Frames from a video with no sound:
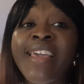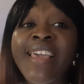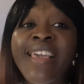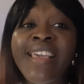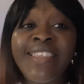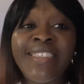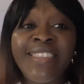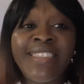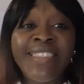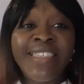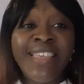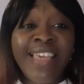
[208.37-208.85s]

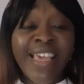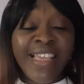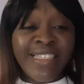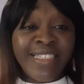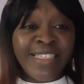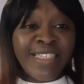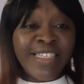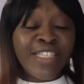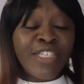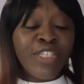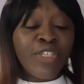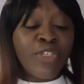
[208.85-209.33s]
is
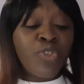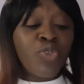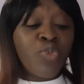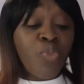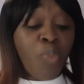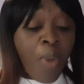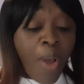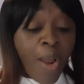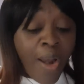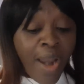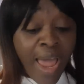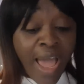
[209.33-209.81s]
getting
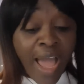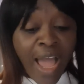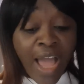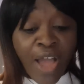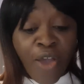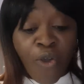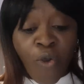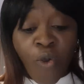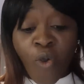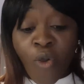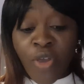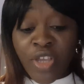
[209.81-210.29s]
smaller
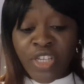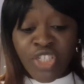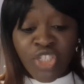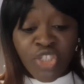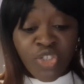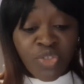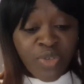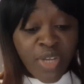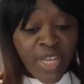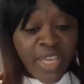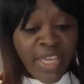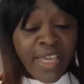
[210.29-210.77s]
or is
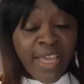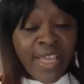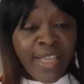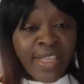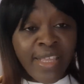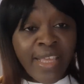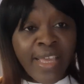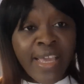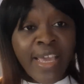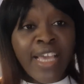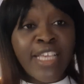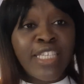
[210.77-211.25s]

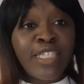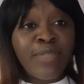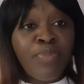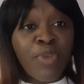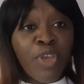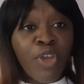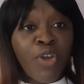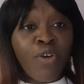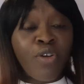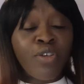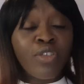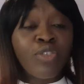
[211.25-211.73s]
shrinking is
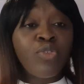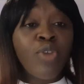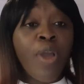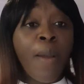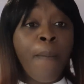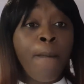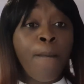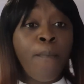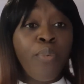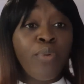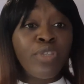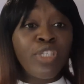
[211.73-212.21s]
because you
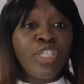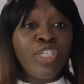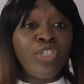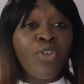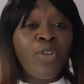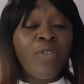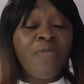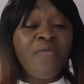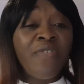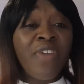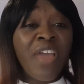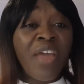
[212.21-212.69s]
are putting
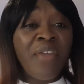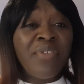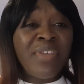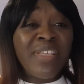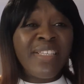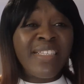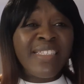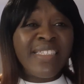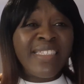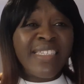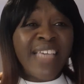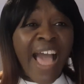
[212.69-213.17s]
on very
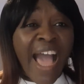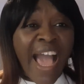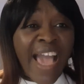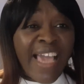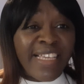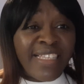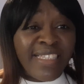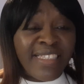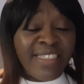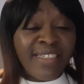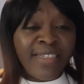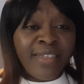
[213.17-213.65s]

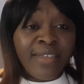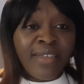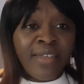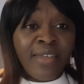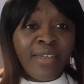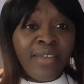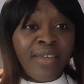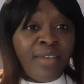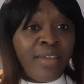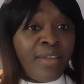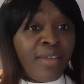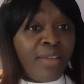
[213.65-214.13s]
tight
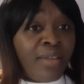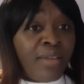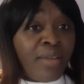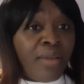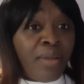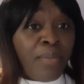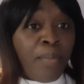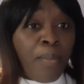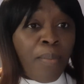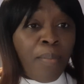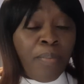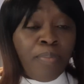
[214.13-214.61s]

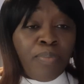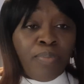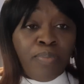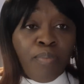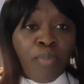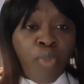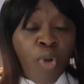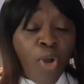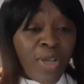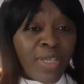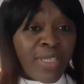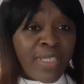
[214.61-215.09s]

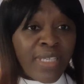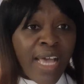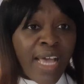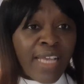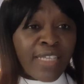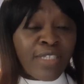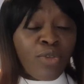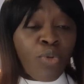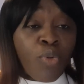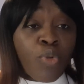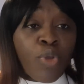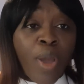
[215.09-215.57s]

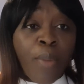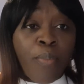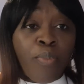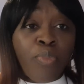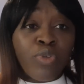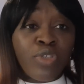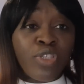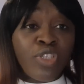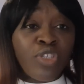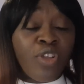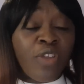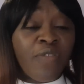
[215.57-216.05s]
boxers or you are
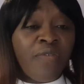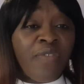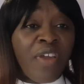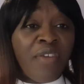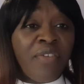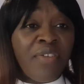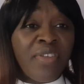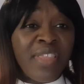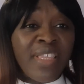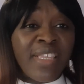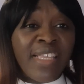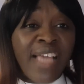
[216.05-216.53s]
putting on
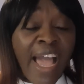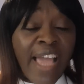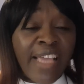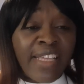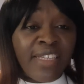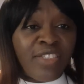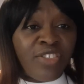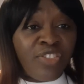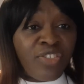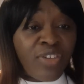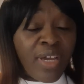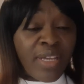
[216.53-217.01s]
very
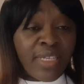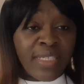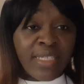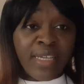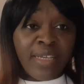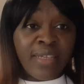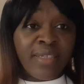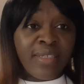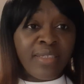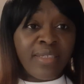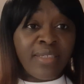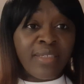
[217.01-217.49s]
tight
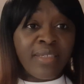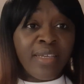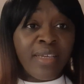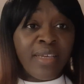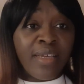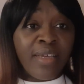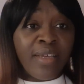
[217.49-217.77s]
trousers.